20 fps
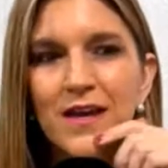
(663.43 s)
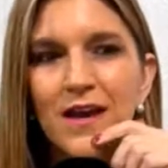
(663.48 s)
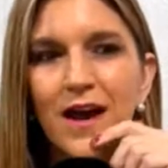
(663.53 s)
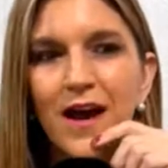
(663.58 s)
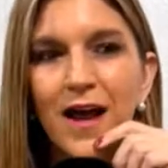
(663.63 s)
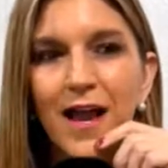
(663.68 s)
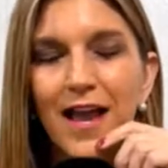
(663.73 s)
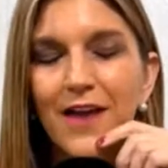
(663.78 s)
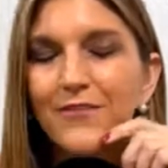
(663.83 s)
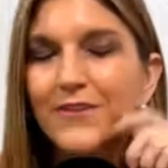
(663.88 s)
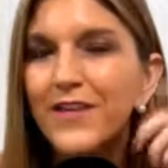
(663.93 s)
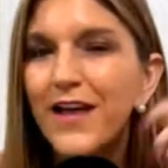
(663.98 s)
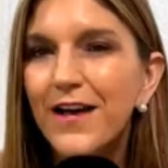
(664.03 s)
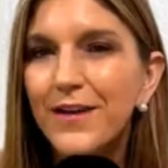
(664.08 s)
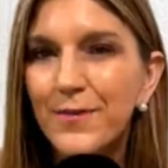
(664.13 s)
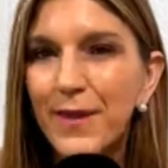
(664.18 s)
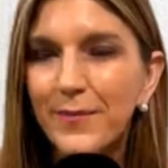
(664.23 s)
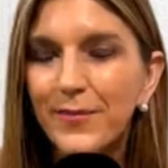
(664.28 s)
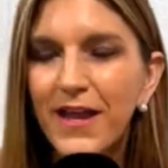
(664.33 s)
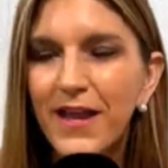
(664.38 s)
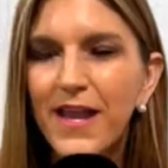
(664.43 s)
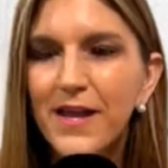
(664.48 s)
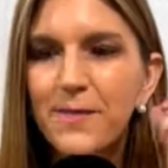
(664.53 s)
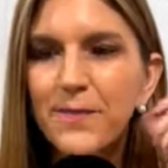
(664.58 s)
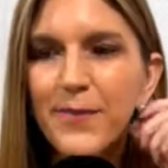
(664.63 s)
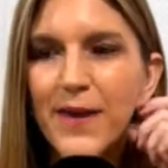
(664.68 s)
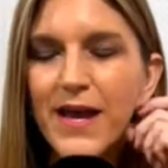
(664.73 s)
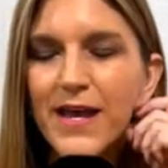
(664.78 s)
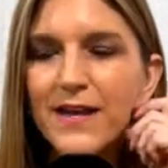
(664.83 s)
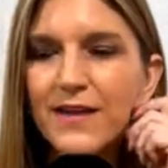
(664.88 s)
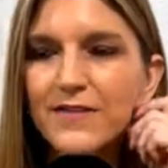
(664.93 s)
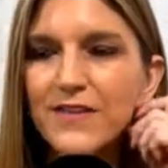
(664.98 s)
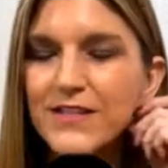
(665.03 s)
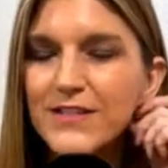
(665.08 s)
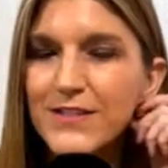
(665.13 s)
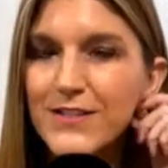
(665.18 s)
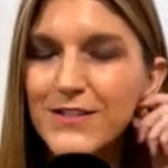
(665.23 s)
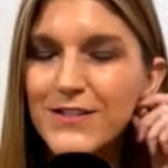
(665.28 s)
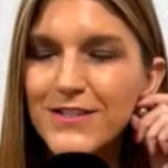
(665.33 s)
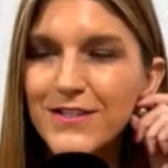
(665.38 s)
I have a lot on my plate, but
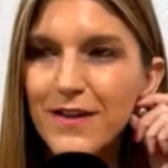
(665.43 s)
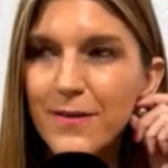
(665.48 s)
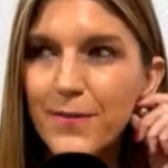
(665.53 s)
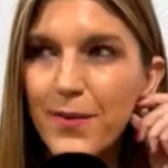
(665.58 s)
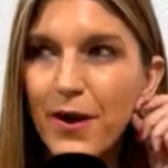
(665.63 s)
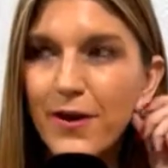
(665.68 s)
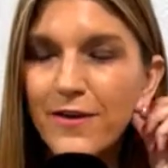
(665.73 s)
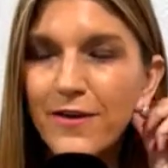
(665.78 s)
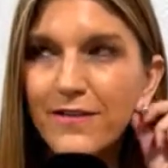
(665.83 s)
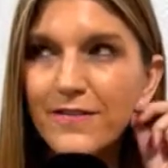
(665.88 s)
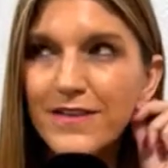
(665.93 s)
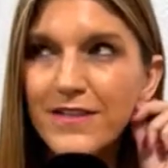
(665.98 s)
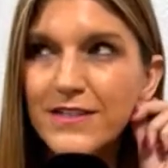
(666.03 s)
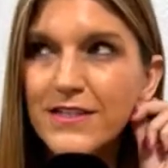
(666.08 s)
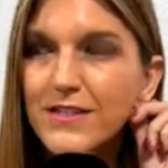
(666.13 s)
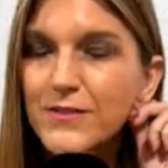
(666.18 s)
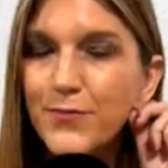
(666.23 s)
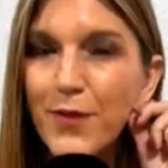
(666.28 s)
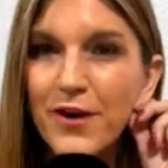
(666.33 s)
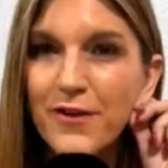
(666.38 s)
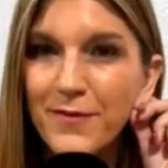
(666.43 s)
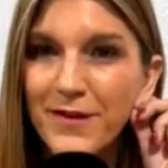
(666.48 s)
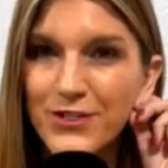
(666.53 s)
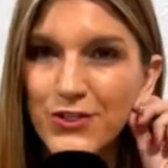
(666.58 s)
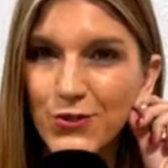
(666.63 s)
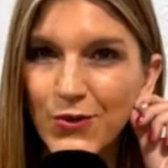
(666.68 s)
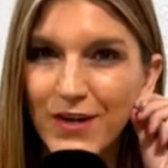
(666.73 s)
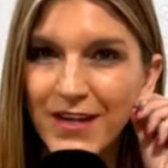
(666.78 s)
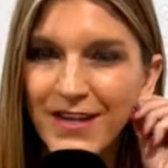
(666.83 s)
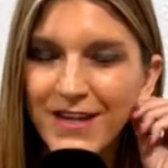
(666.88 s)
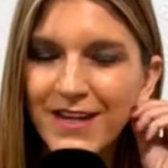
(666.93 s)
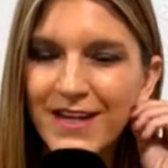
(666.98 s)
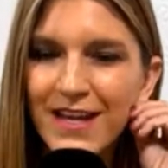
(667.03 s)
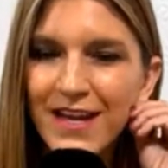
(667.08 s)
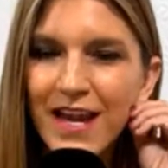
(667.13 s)
this is part of my joy.